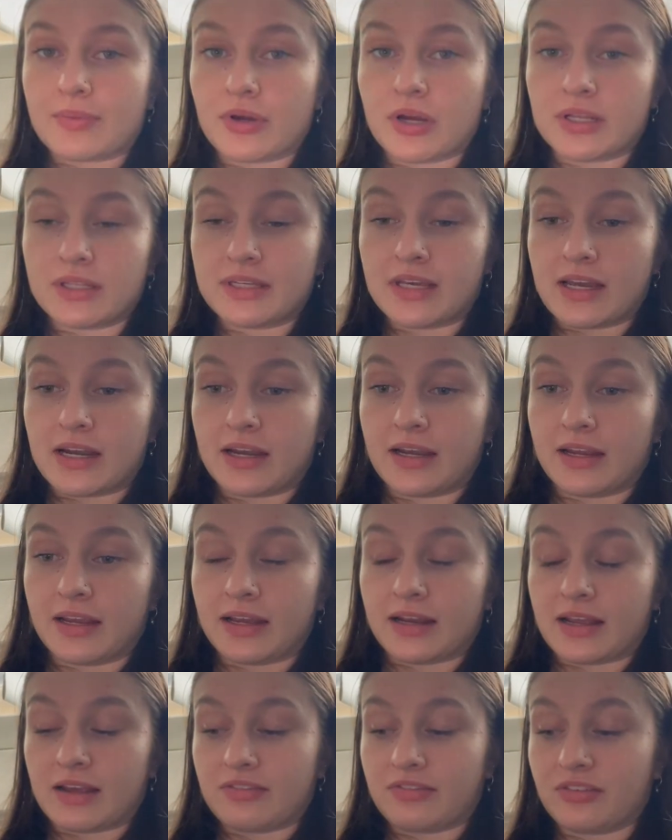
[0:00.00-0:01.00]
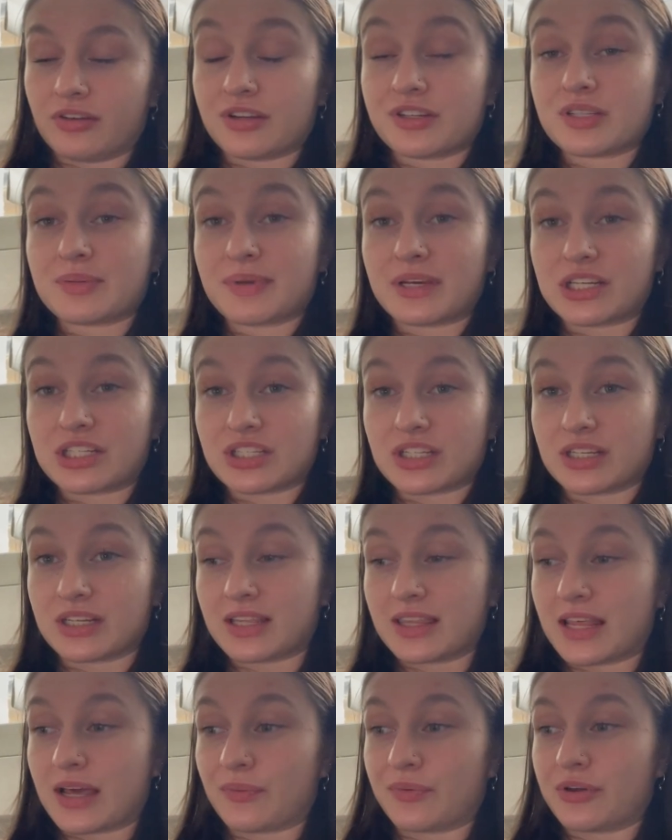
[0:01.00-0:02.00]
currently editing, and I forgot to mention
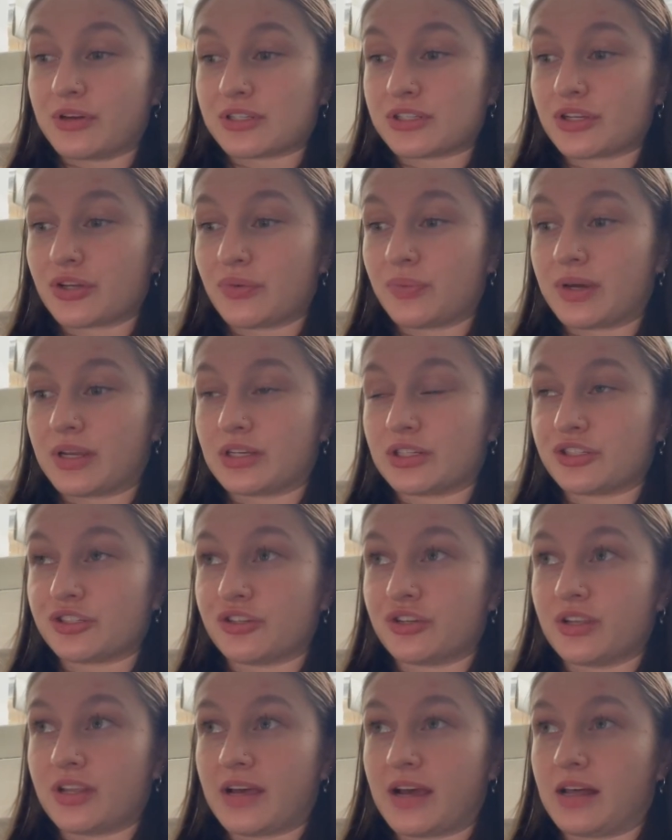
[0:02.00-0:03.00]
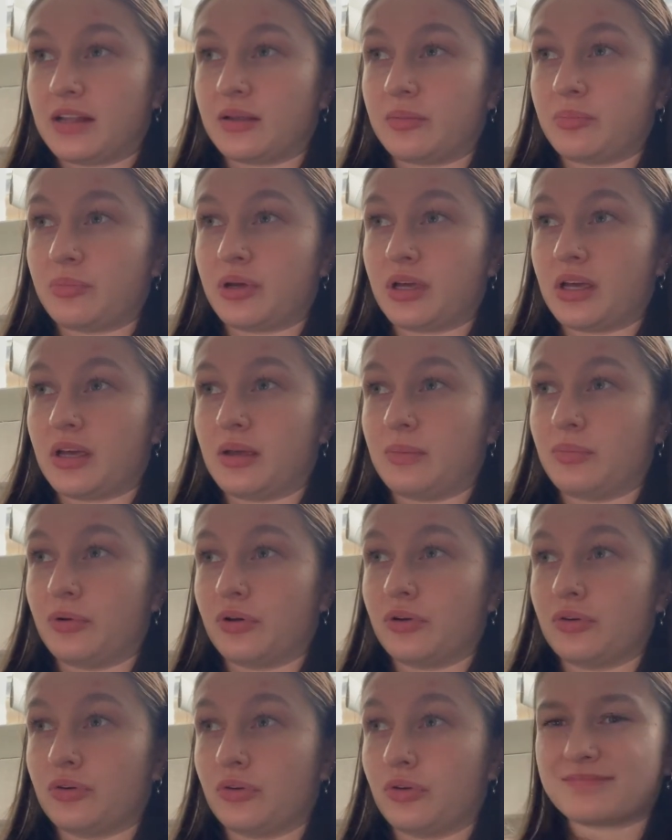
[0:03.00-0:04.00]
that we also went to the L&P
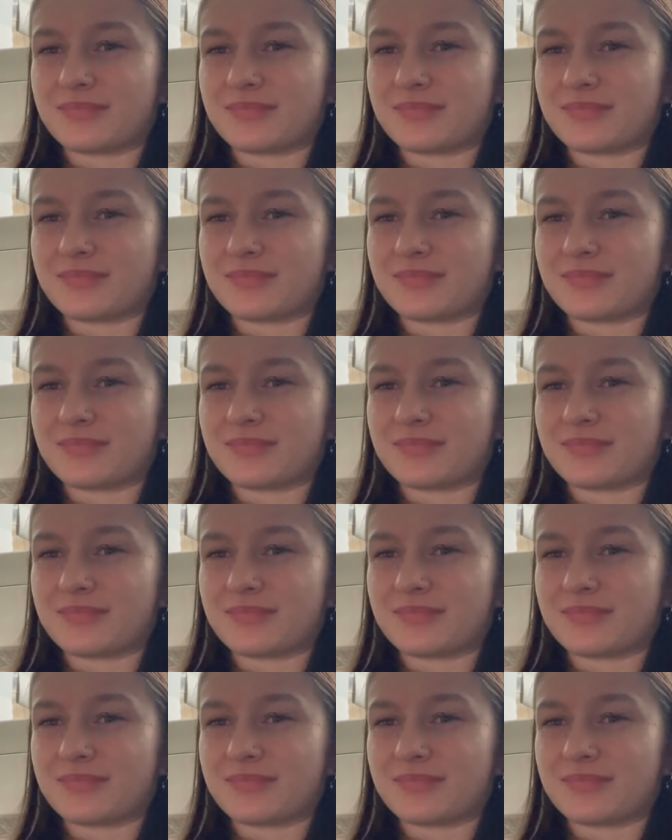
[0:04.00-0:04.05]
bottle,